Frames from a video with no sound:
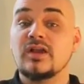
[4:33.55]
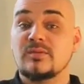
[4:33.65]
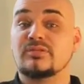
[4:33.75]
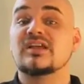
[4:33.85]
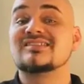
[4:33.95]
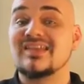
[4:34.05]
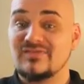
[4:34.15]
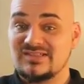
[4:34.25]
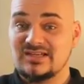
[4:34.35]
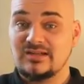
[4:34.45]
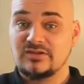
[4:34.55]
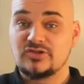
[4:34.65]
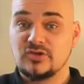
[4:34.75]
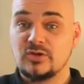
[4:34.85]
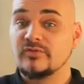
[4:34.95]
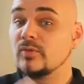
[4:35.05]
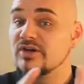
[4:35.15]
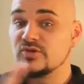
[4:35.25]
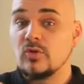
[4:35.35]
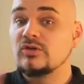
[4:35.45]
Plus 17 in the turnover
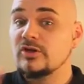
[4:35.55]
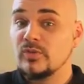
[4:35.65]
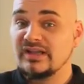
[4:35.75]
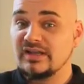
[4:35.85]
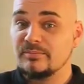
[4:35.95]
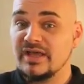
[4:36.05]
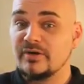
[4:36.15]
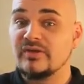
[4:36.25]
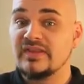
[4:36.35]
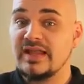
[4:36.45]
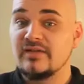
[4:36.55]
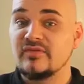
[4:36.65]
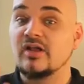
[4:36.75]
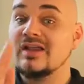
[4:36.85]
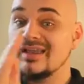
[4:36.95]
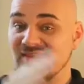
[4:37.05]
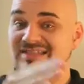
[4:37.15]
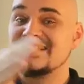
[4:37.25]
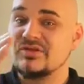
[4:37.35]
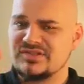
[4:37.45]
ratio. Only New England better in the NFL.
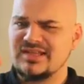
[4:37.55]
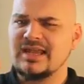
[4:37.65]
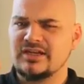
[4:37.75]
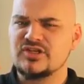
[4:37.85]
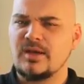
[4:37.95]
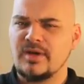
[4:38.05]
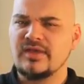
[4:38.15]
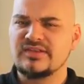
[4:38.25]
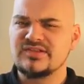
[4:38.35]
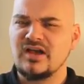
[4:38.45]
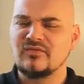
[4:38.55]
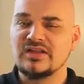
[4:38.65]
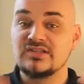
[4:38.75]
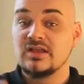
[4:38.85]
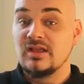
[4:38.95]
That's an outstanding job by this offense.